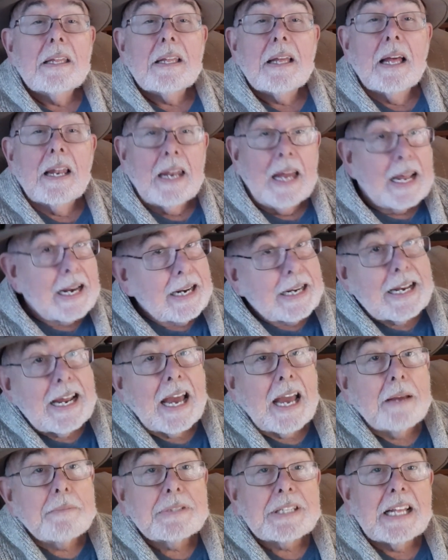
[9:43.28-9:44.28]
a lot of
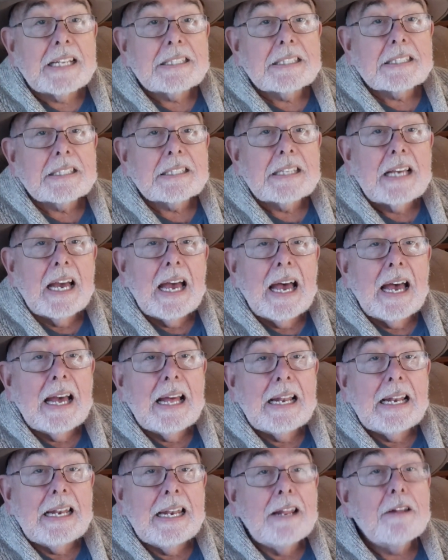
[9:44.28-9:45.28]
times that's
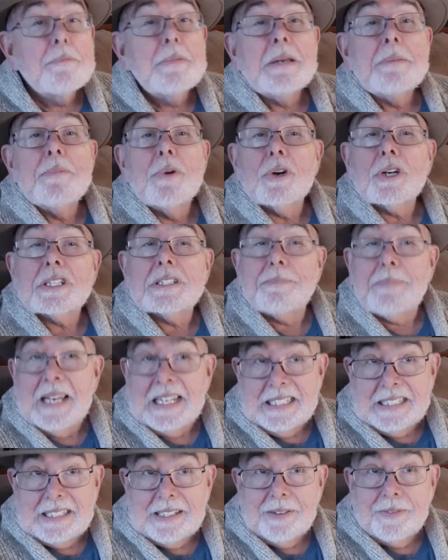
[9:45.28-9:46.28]
a little bit more
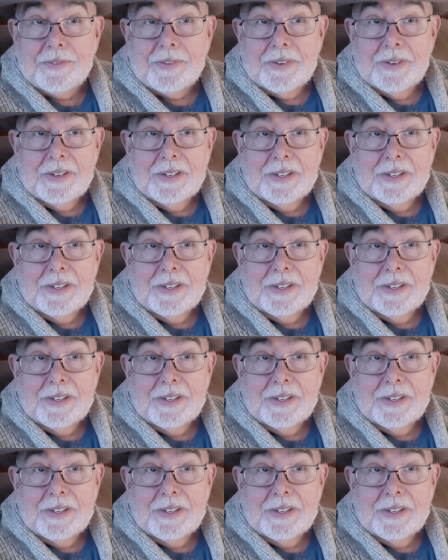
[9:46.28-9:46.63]
expensive.